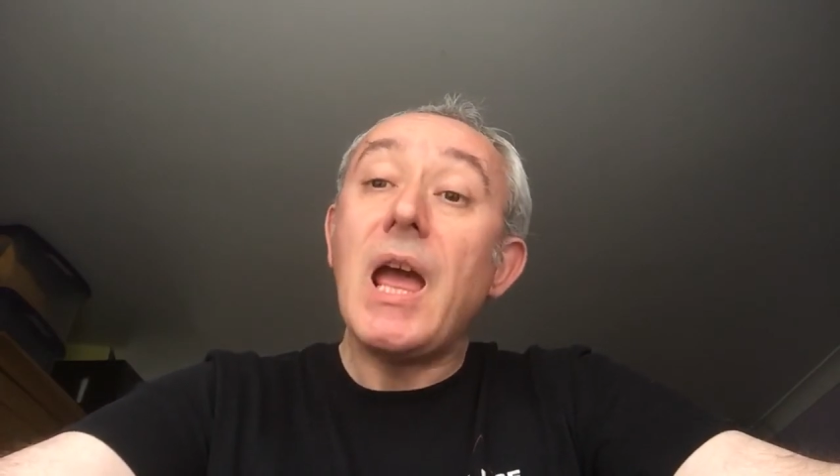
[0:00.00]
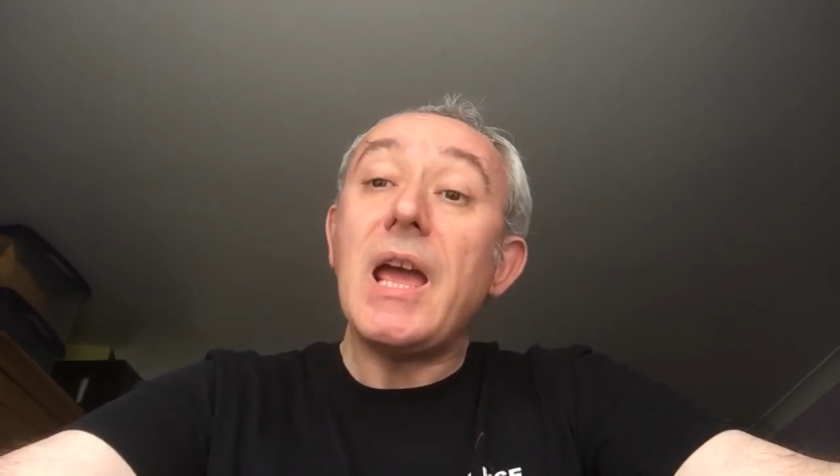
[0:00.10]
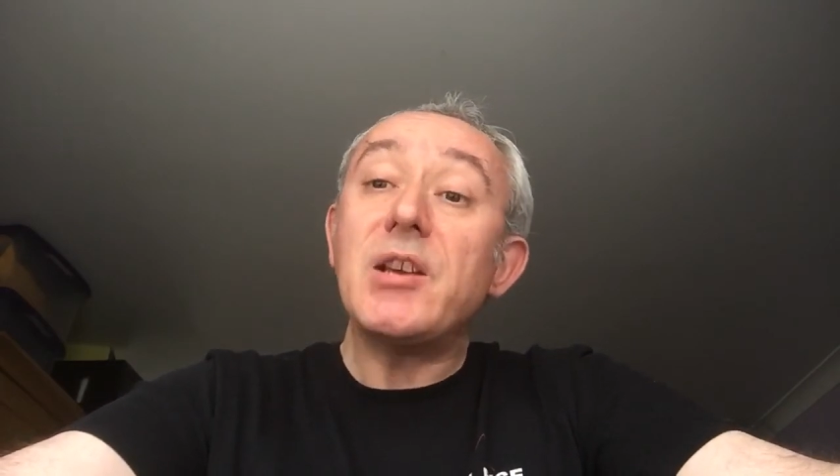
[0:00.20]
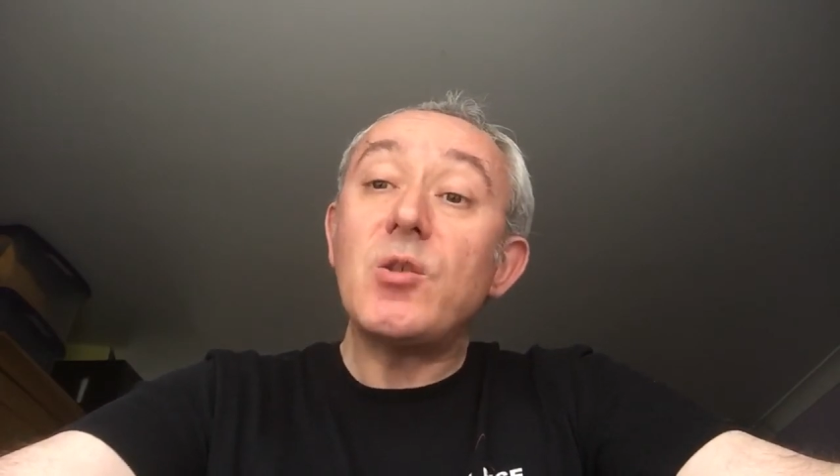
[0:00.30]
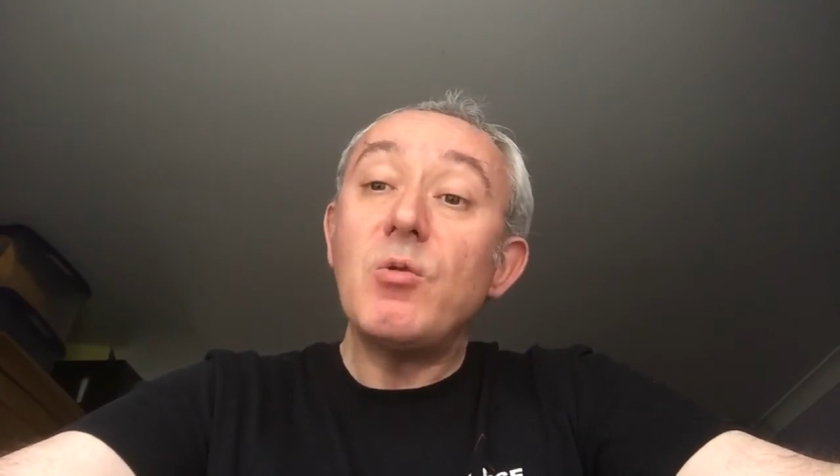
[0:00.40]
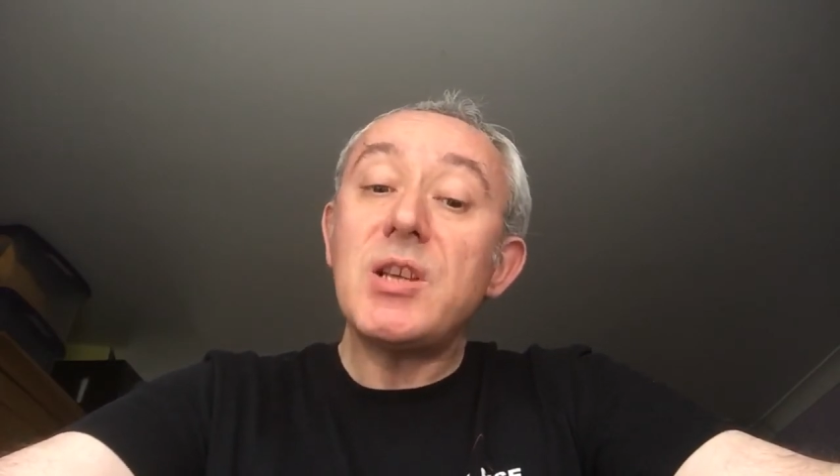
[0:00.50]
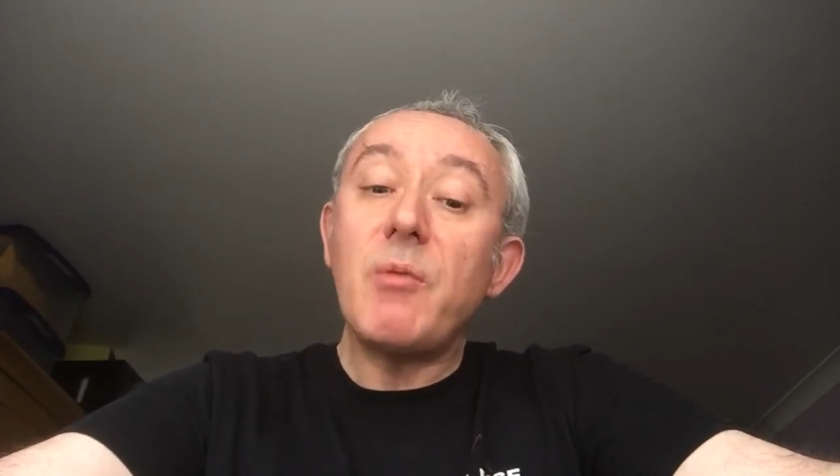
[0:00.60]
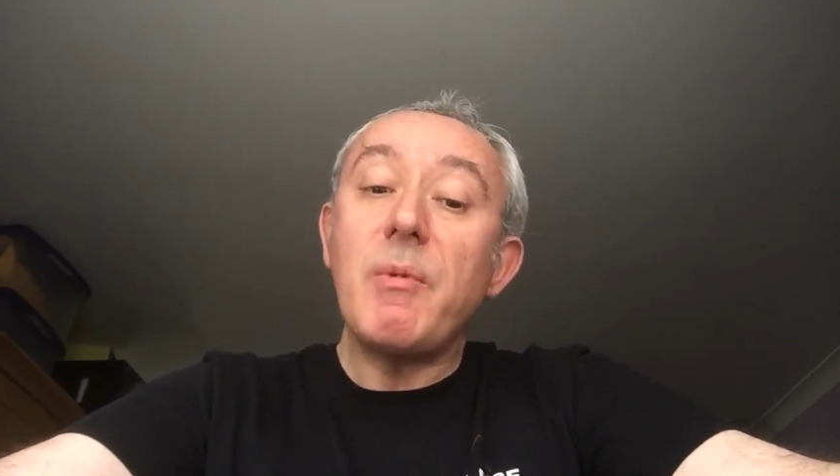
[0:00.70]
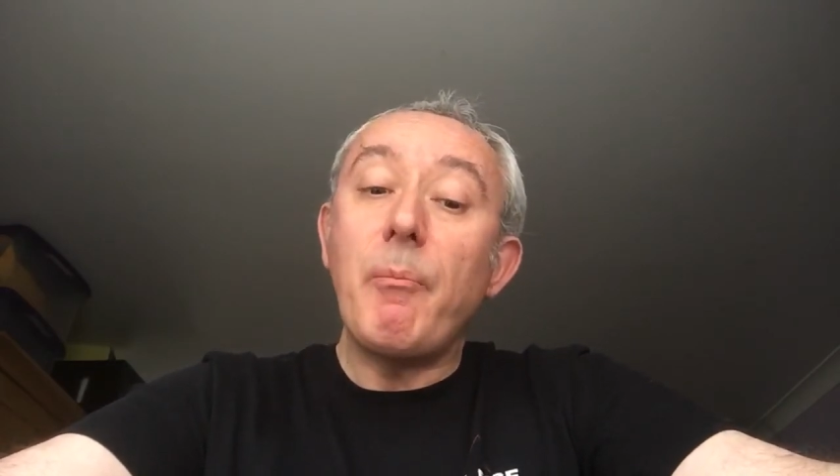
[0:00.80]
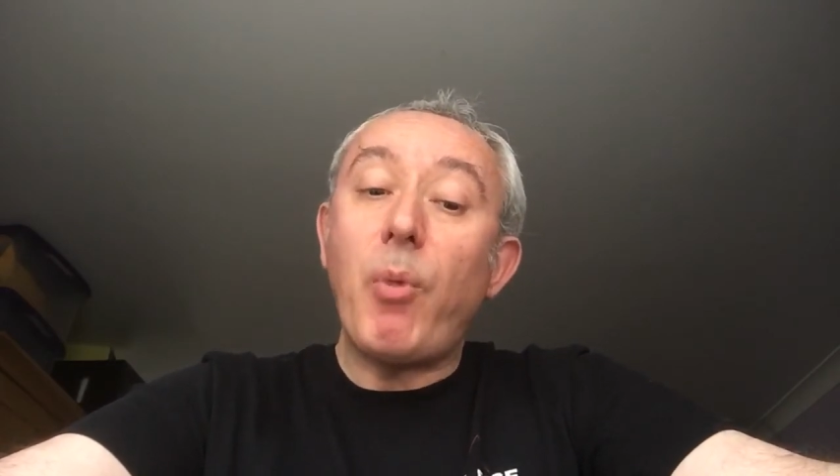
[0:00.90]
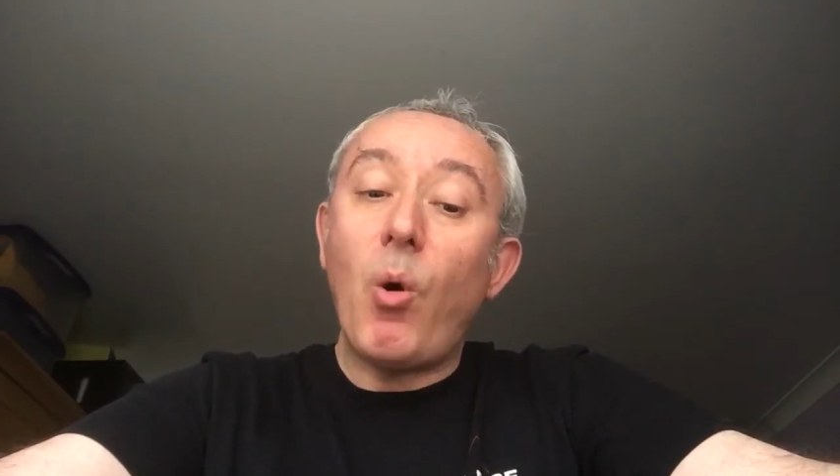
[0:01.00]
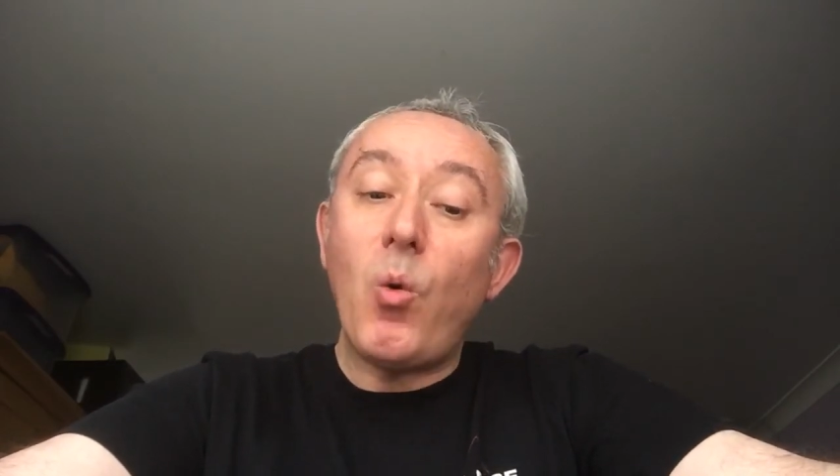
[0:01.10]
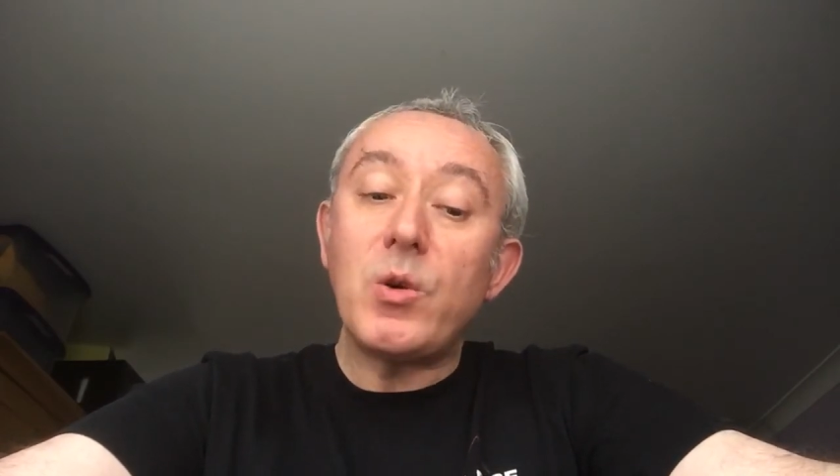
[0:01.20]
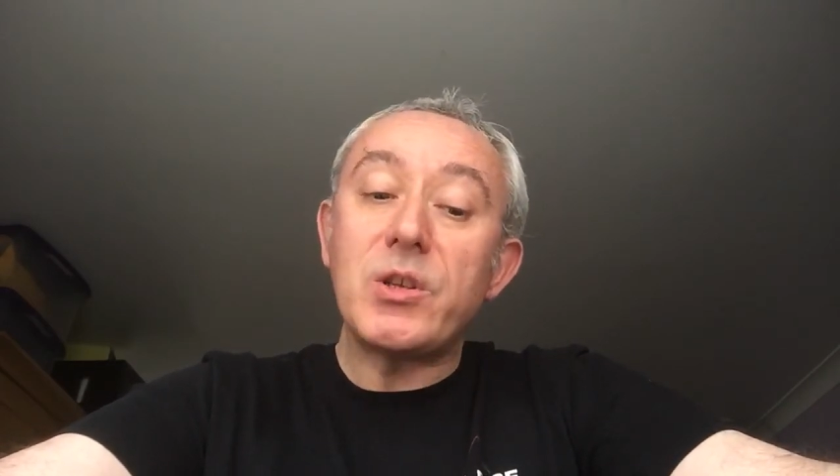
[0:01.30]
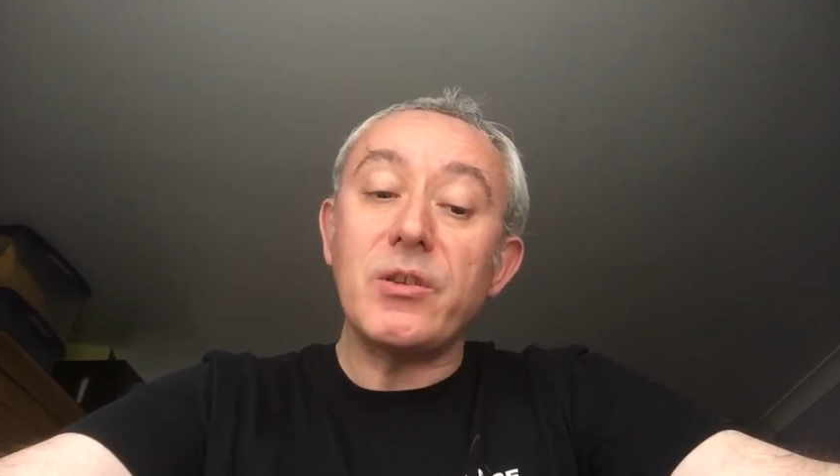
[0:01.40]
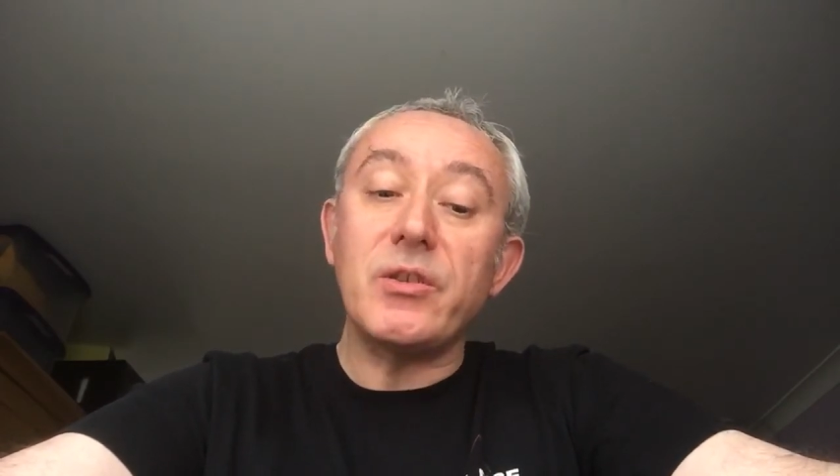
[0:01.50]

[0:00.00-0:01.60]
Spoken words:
It's also important